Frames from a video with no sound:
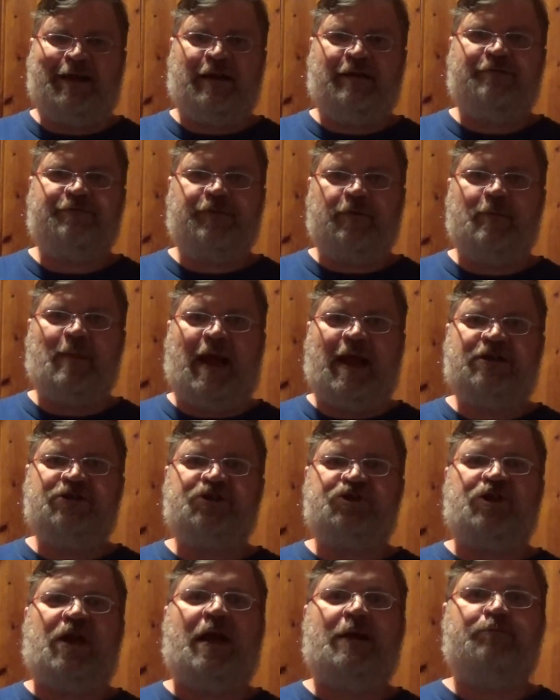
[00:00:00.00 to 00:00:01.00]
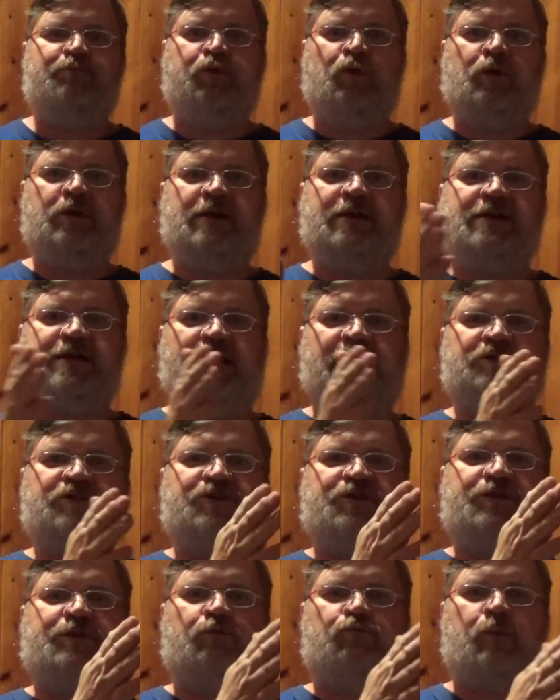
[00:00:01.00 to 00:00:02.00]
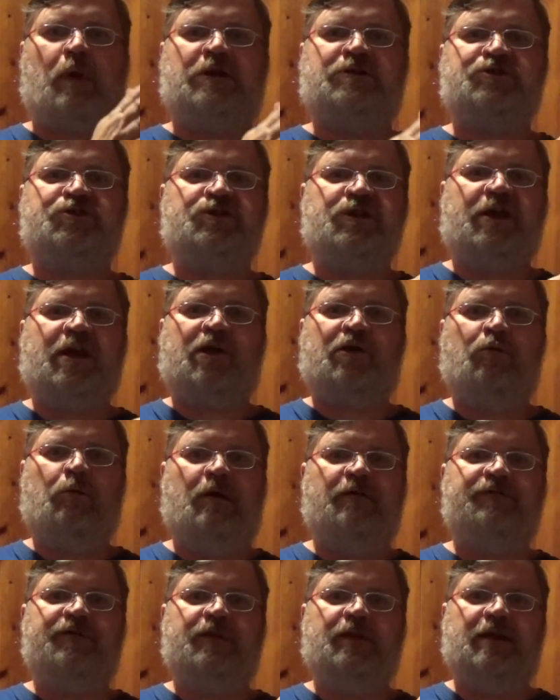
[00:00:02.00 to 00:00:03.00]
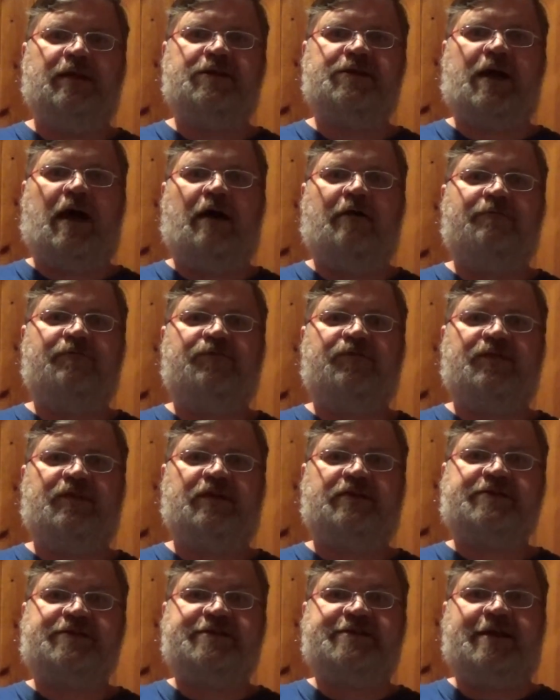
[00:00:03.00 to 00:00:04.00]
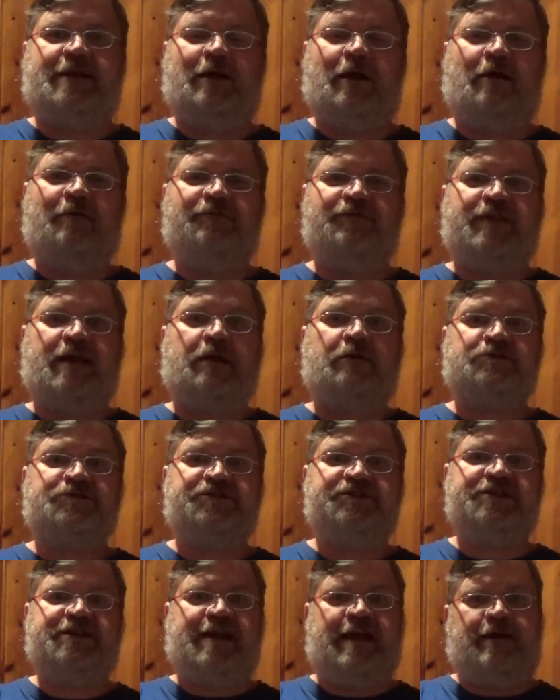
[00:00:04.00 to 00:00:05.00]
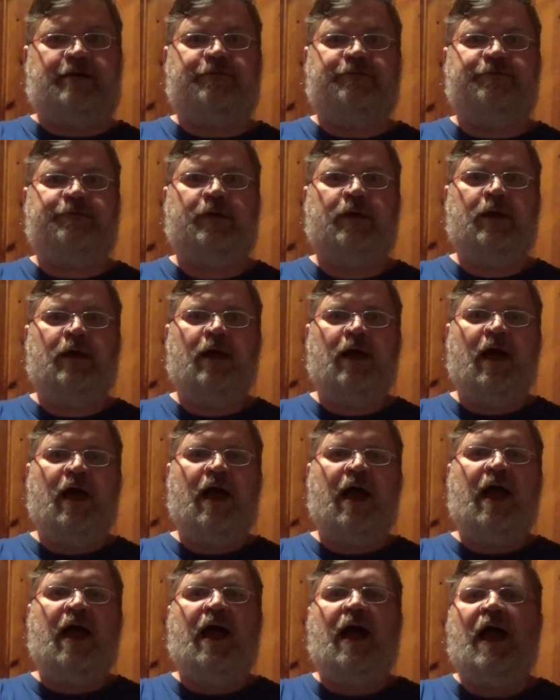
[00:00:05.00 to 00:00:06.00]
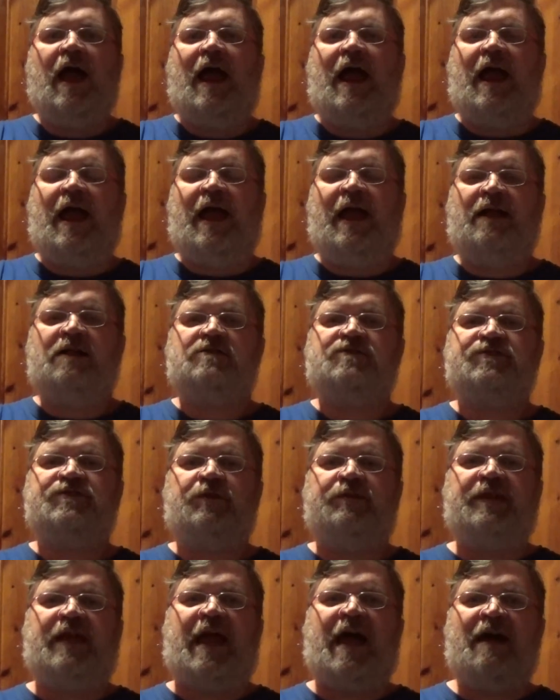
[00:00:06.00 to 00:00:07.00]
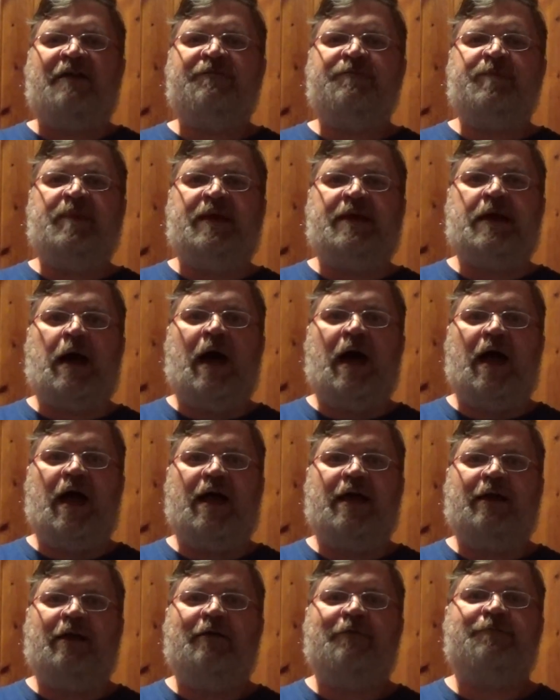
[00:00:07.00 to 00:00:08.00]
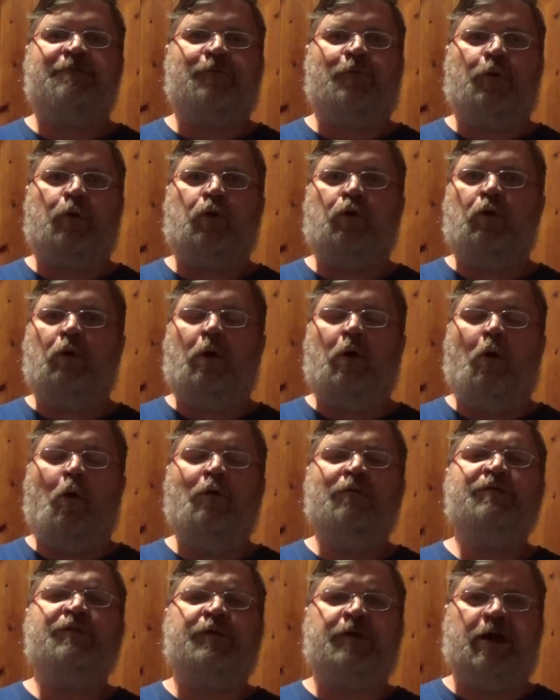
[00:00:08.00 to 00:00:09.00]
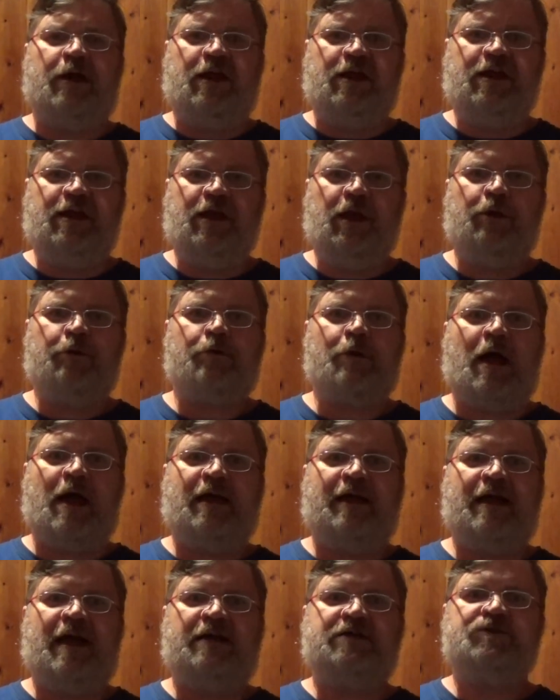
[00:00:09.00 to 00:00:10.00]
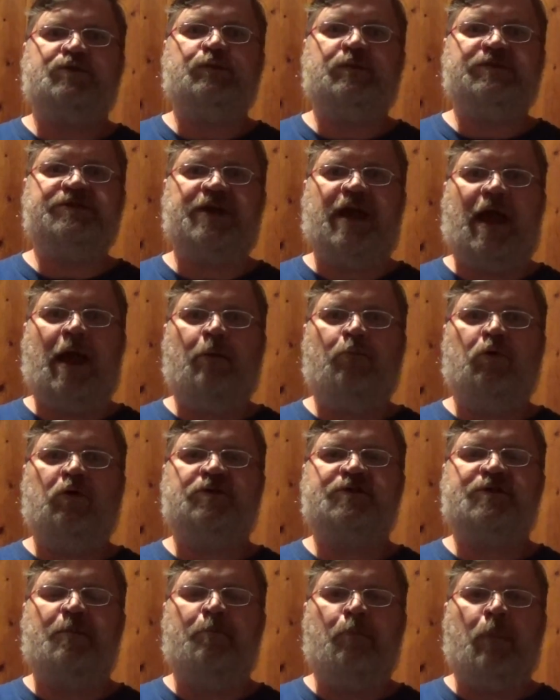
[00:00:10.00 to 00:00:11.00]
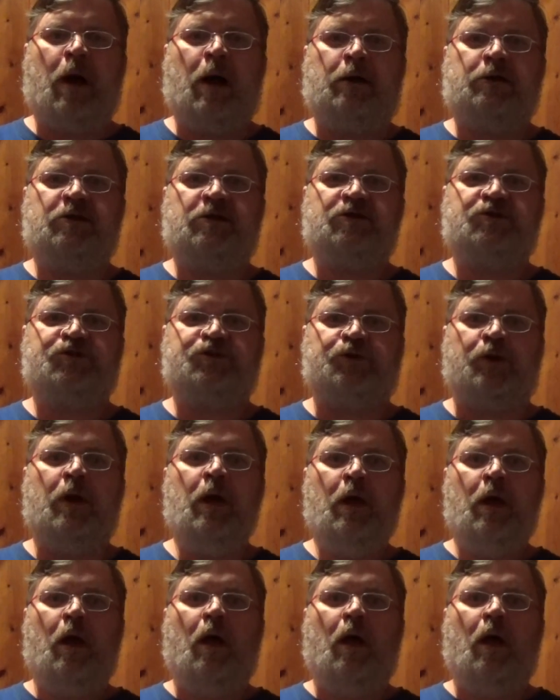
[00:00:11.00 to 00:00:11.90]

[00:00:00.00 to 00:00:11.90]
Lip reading: information and put it into the Russian equivalent of their SCIF. And so the FBI, for over a year, I guess, was able to monitor